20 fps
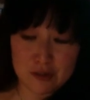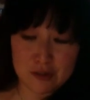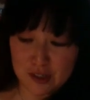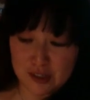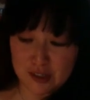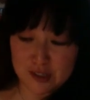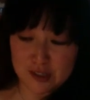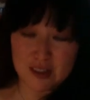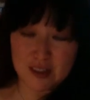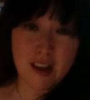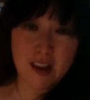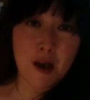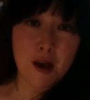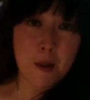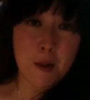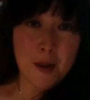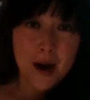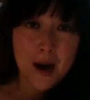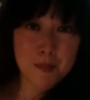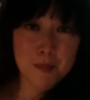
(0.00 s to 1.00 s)
You can just
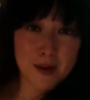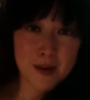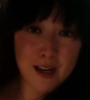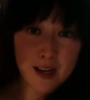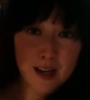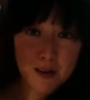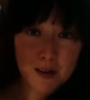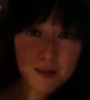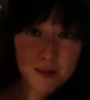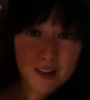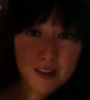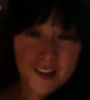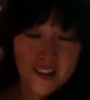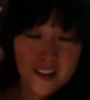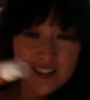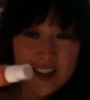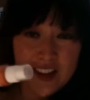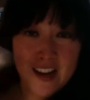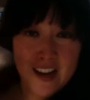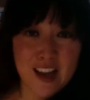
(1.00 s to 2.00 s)
pop it out,
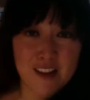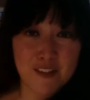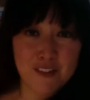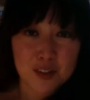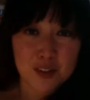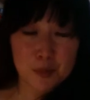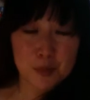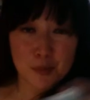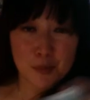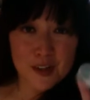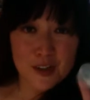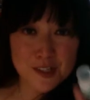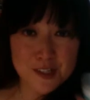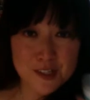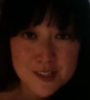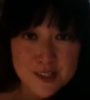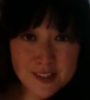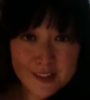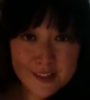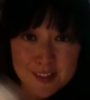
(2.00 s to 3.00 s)
not have all the
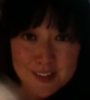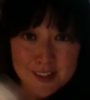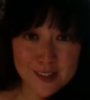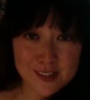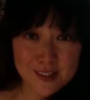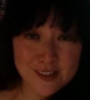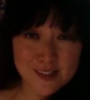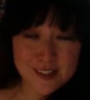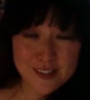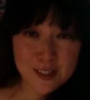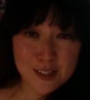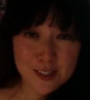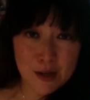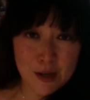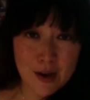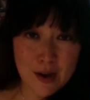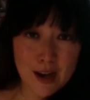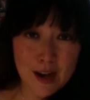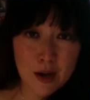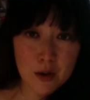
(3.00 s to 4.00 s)
brushes and things, you know,
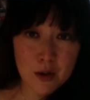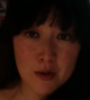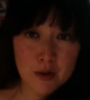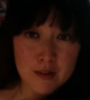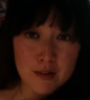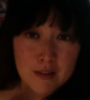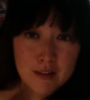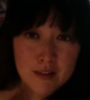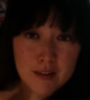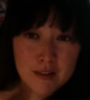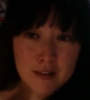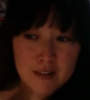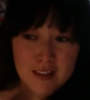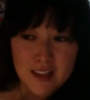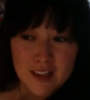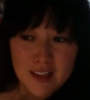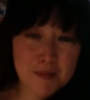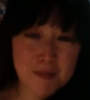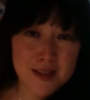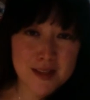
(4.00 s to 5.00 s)
out and
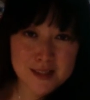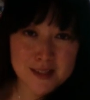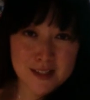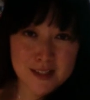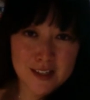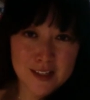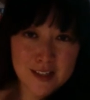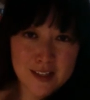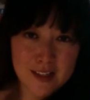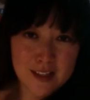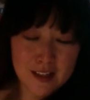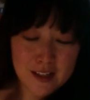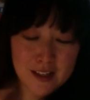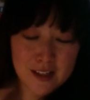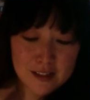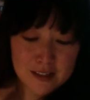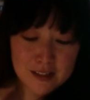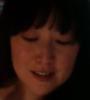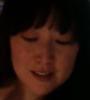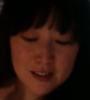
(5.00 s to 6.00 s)
get messy,
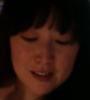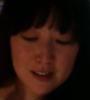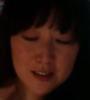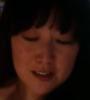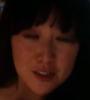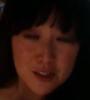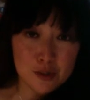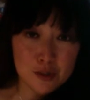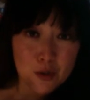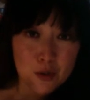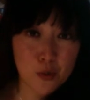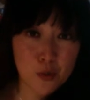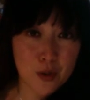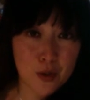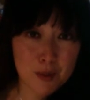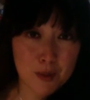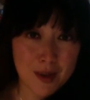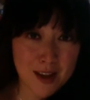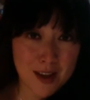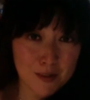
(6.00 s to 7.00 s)
and you can do a
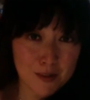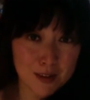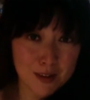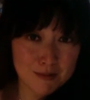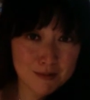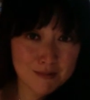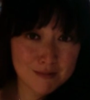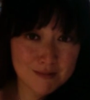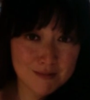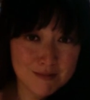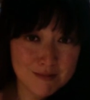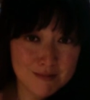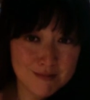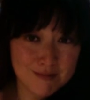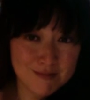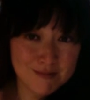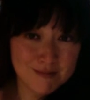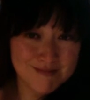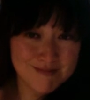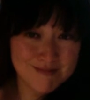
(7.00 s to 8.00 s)
quick background.
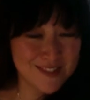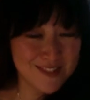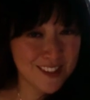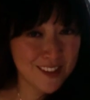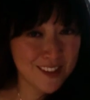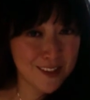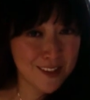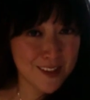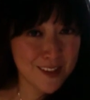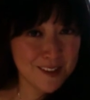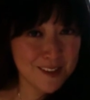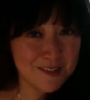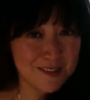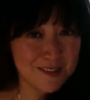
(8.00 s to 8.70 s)
So there you go.